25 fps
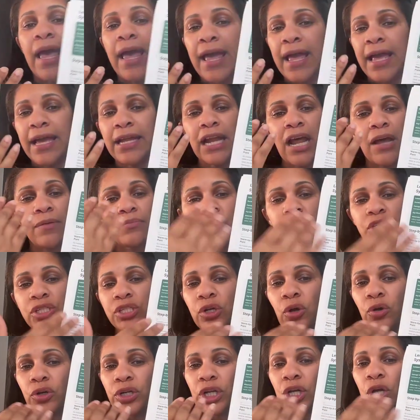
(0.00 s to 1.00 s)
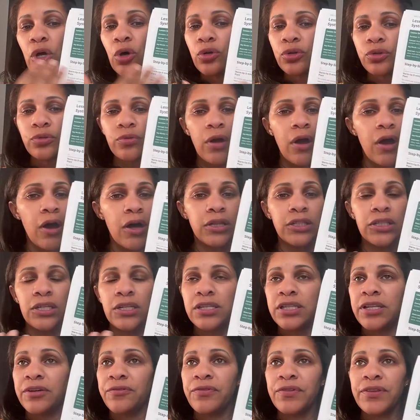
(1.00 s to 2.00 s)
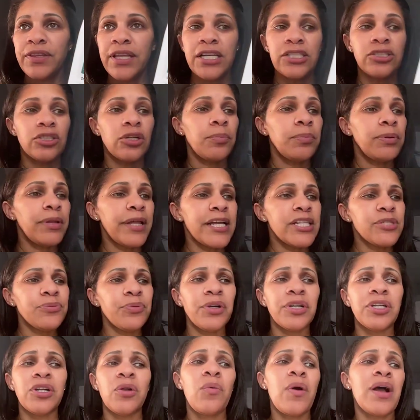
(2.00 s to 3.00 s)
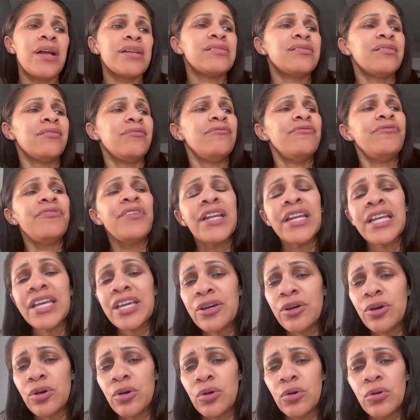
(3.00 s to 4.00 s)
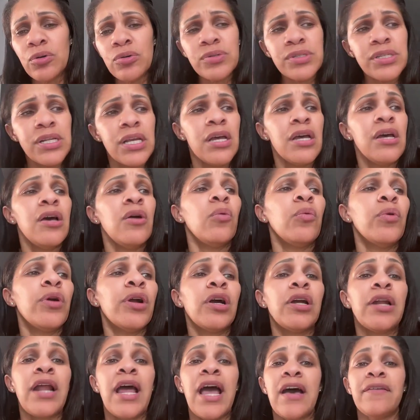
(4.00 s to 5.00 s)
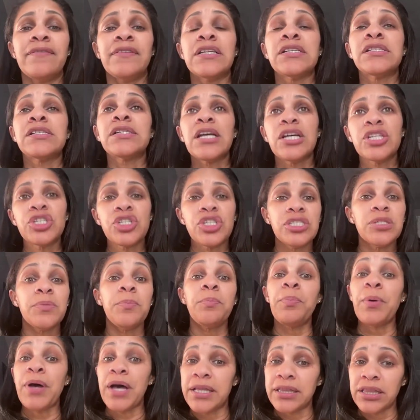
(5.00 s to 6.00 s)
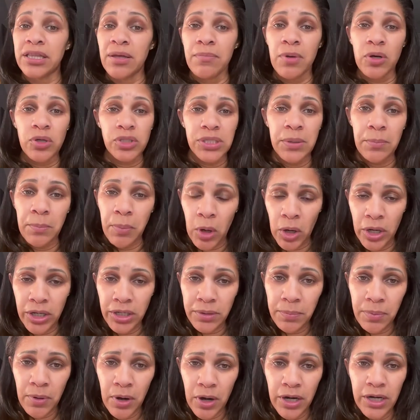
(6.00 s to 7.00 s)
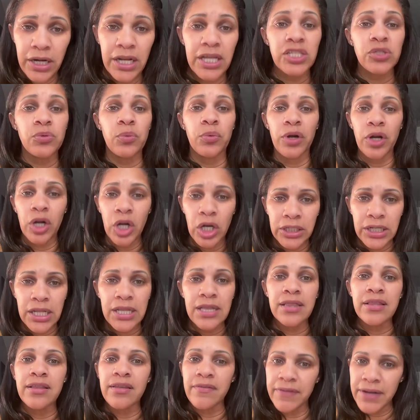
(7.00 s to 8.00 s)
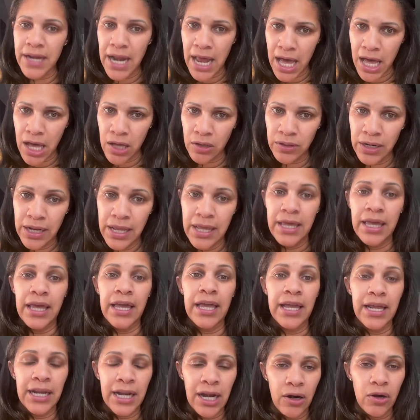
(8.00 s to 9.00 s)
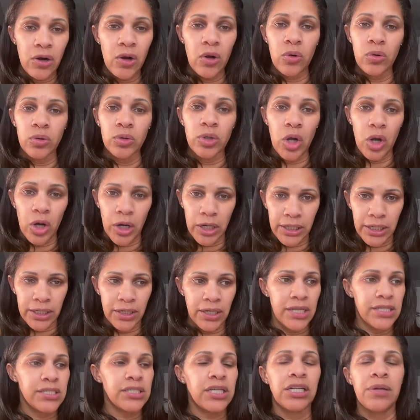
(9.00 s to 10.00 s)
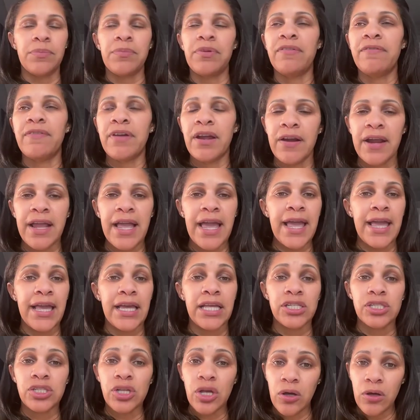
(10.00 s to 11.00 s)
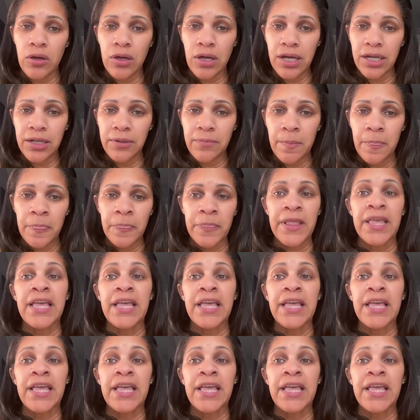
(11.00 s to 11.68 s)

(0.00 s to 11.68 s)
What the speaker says: And I'm just going to go through all of the different things in the plants. We're going to watch some videos. We're going to have discussions. But the most important part is we're going to live it out in our own garden. It's going to be very hands-on.